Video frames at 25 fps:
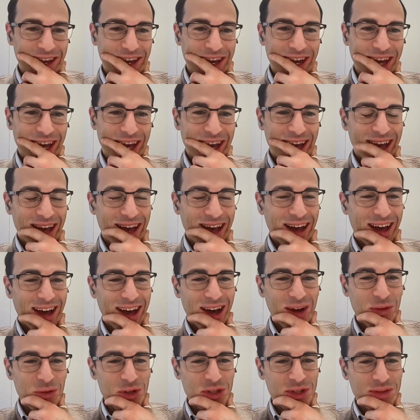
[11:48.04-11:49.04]

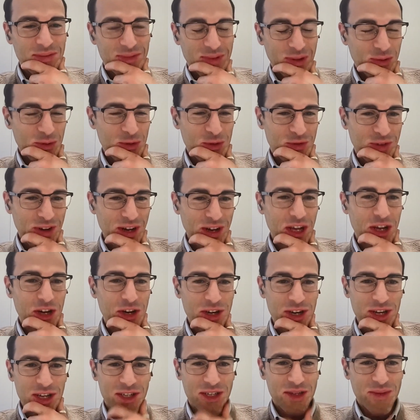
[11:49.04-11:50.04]
I was very
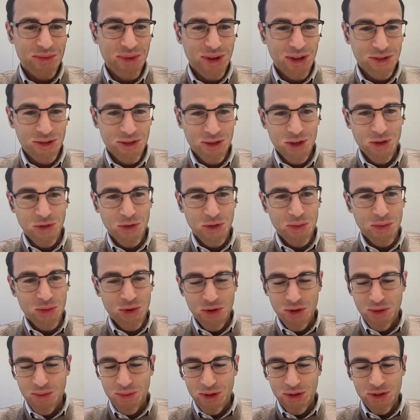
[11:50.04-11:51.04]
curious about knowing
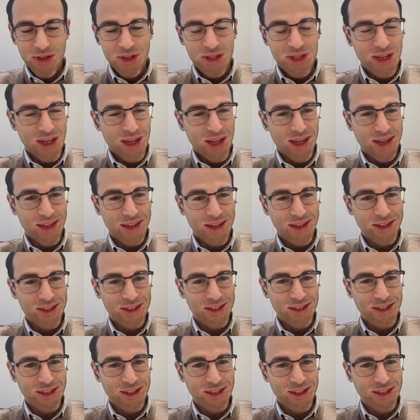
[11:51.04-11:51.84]
more about this